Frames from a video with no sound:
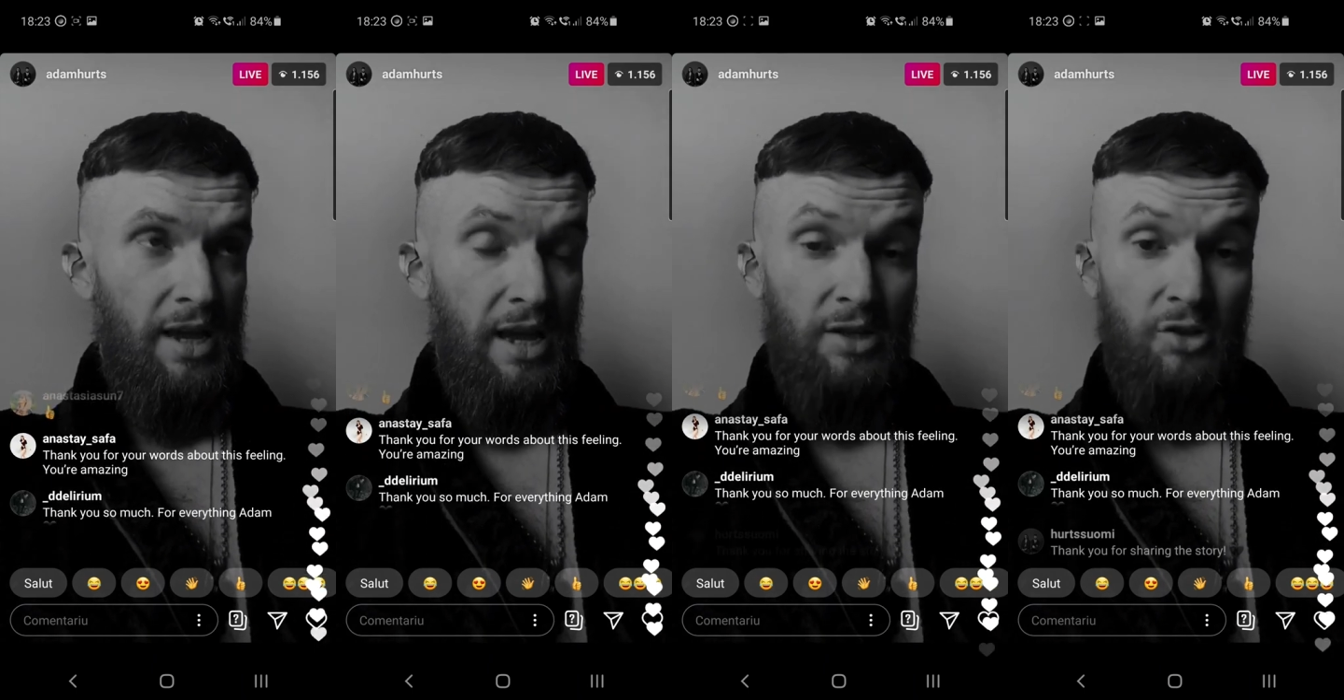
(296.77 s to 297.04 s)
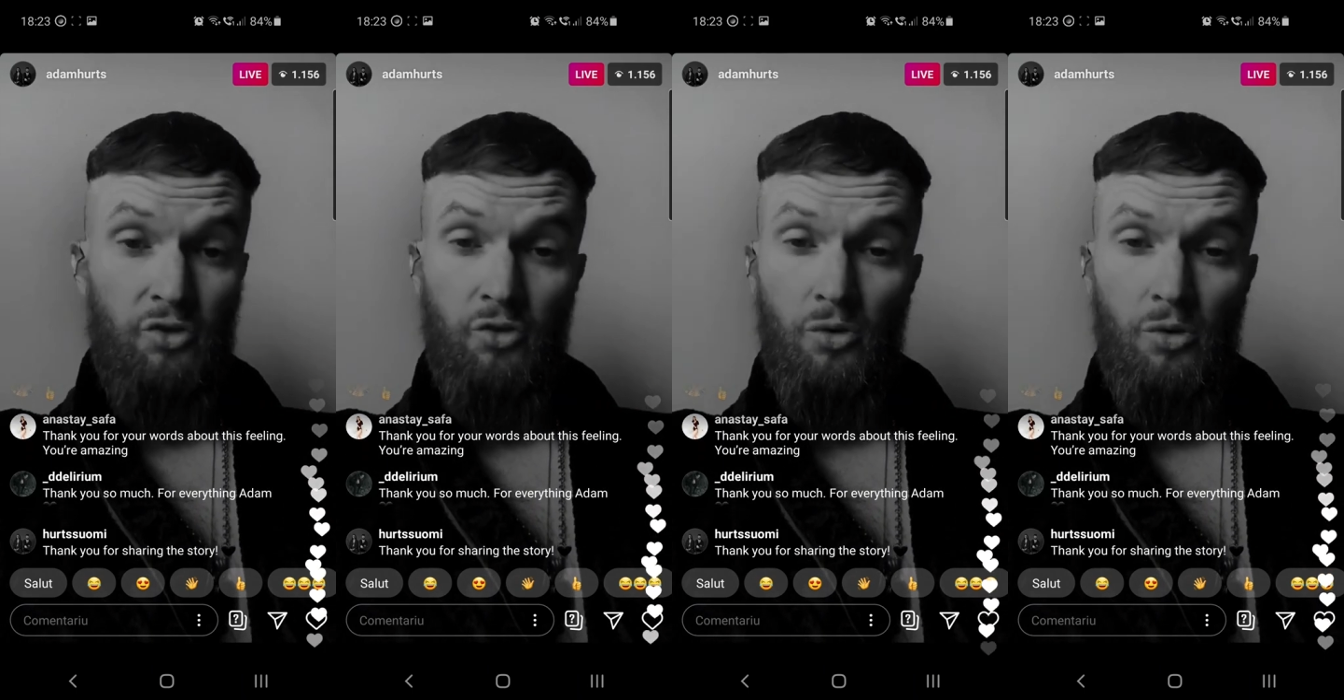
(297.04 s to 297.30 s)

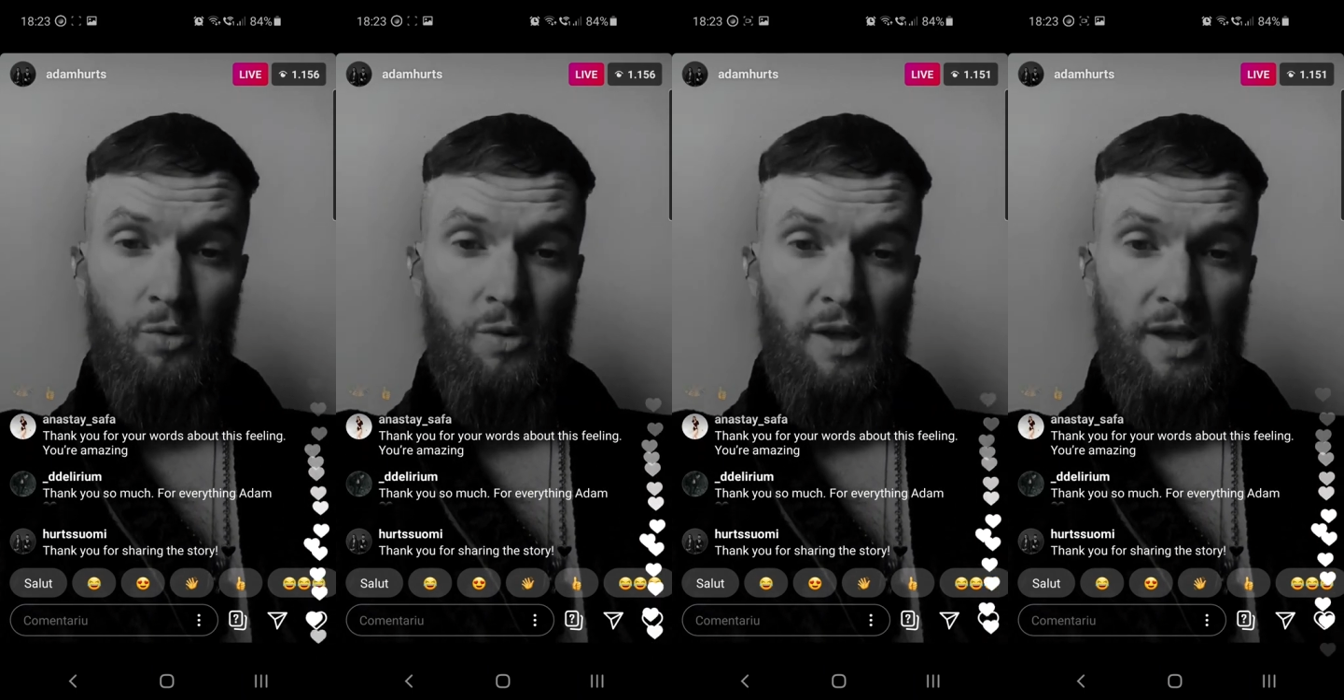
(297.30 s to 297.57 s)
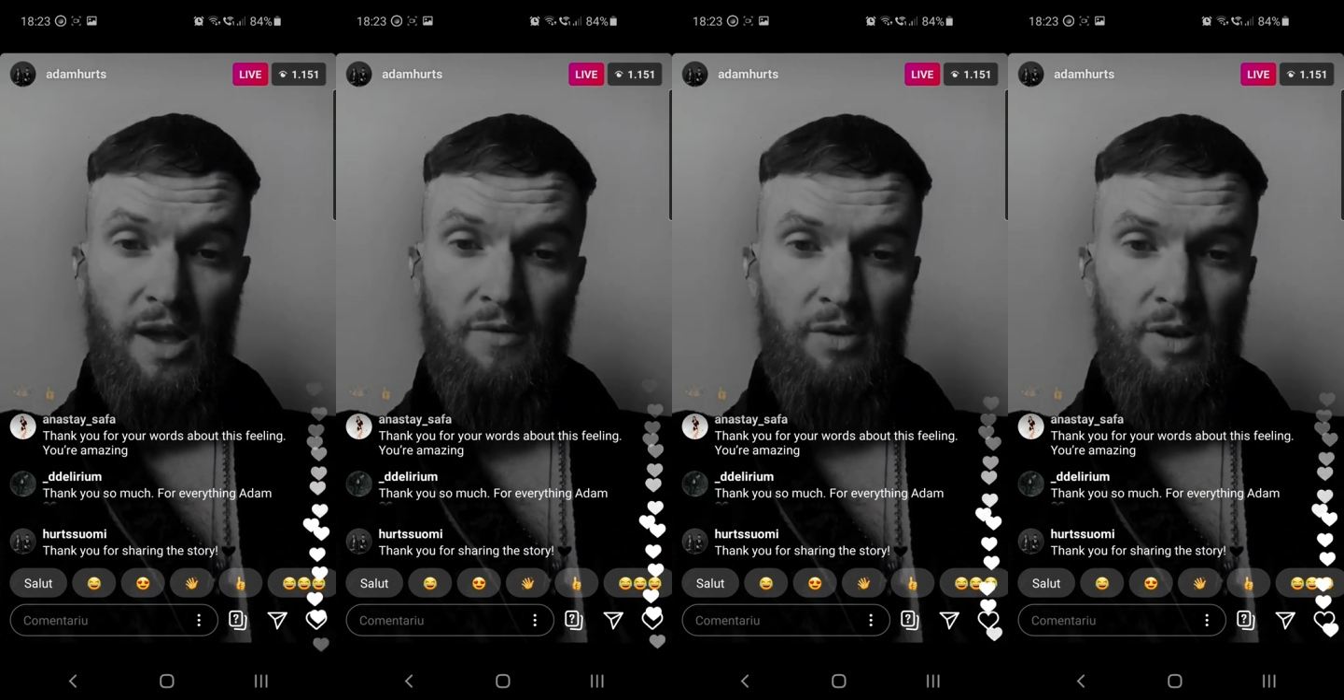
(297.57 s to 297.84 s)
I struggle with
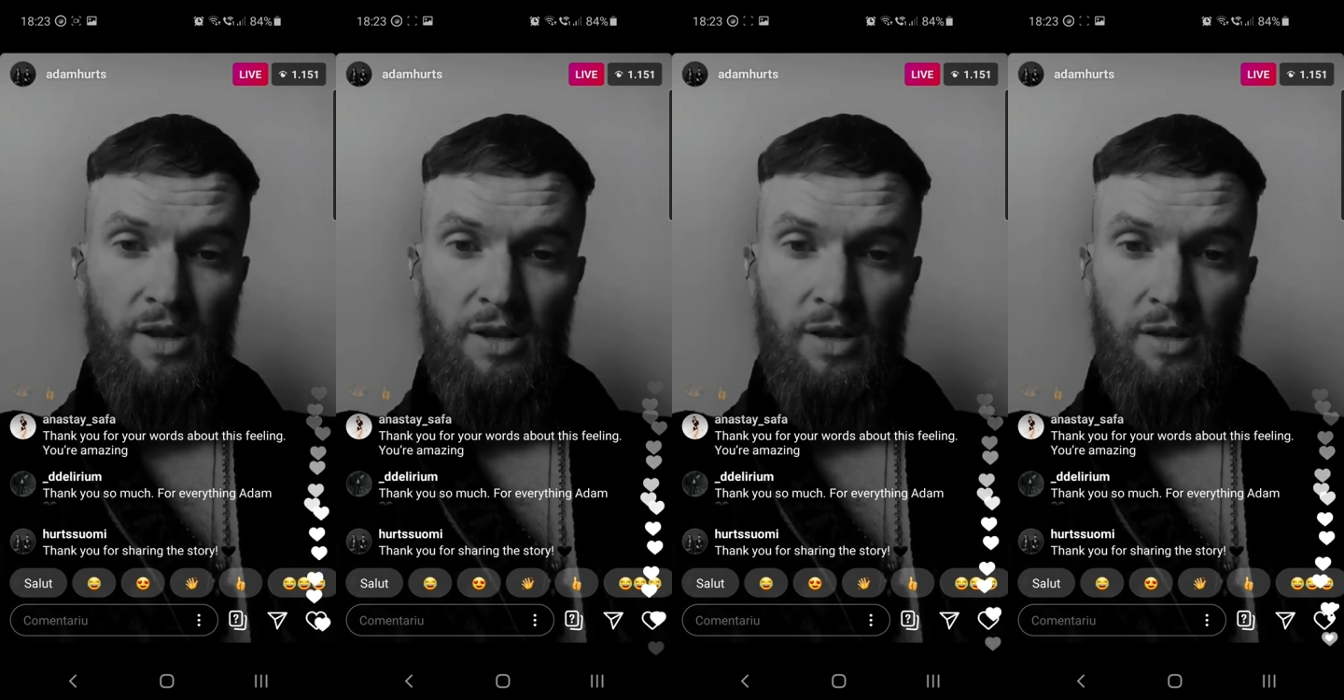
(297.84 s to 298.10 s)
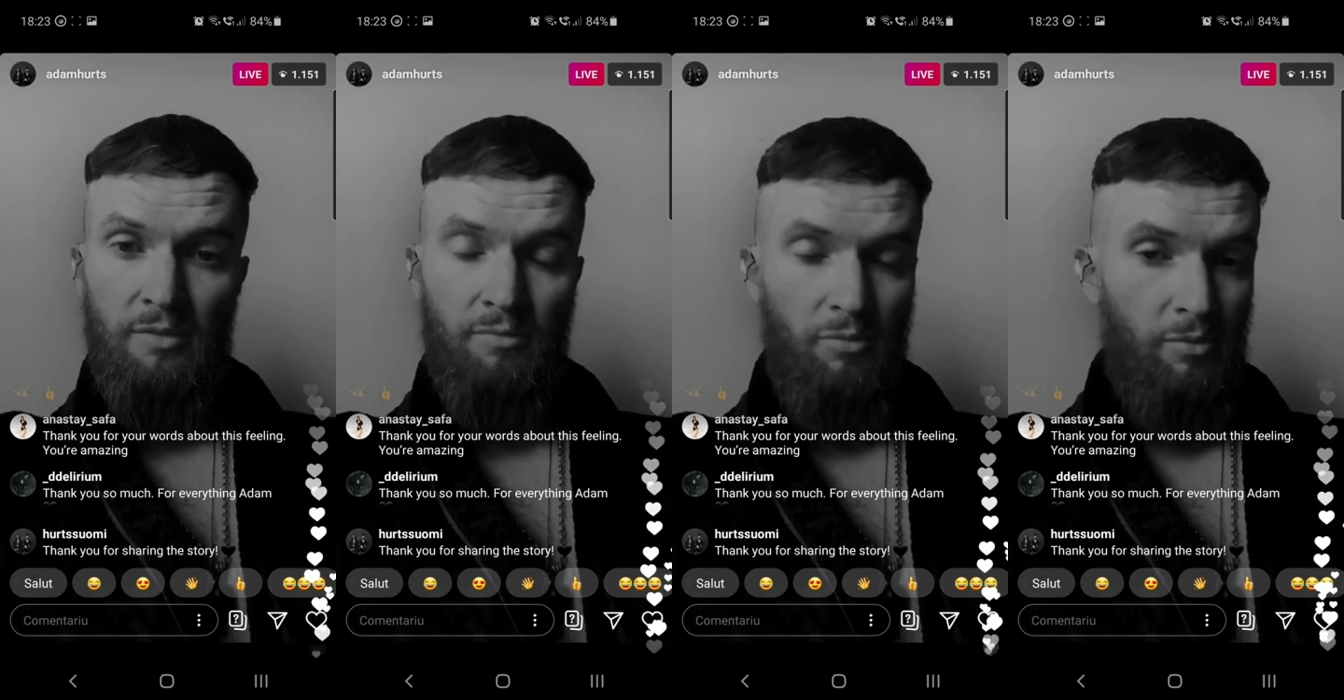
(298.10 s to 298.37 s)
it every
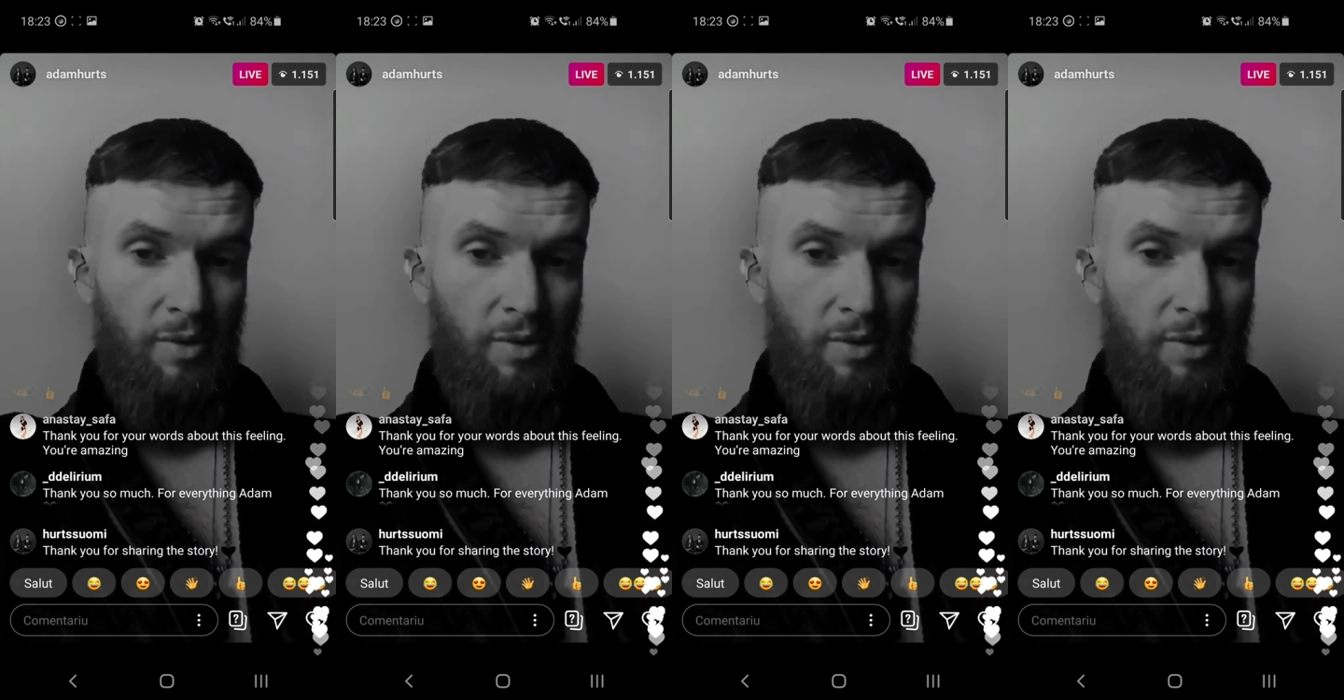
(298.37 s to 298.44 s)
day,